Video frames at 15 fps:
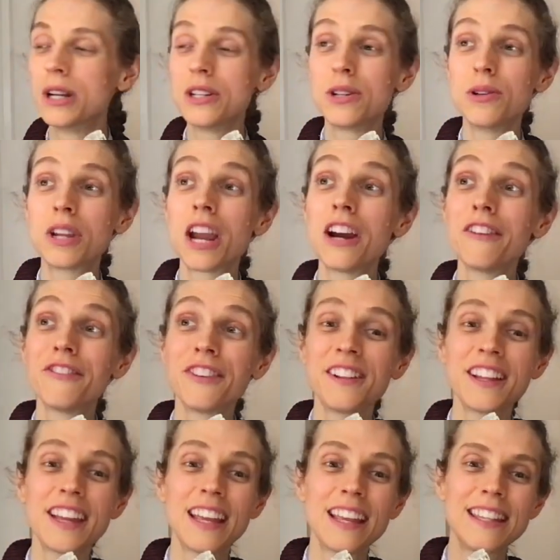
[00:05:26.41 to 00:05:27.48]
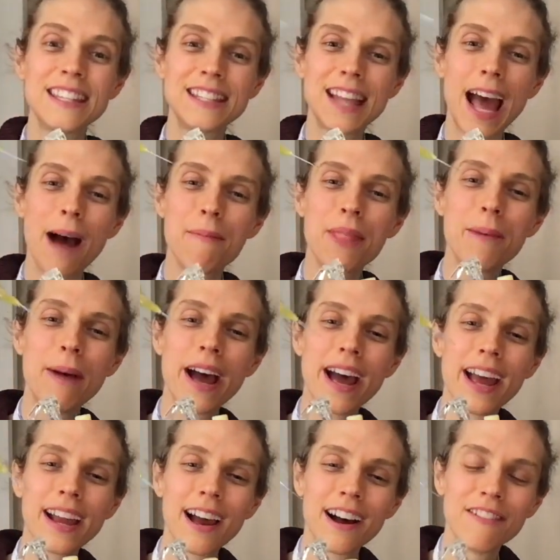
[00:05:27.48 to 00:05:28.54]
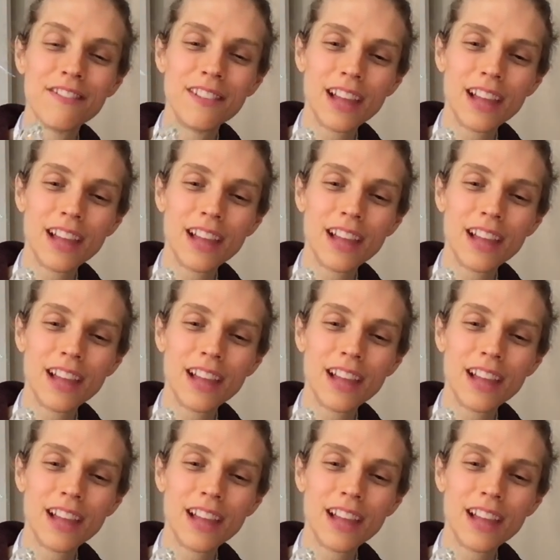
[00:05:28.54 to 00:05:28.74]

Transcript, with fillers: to carefully stab the bag of,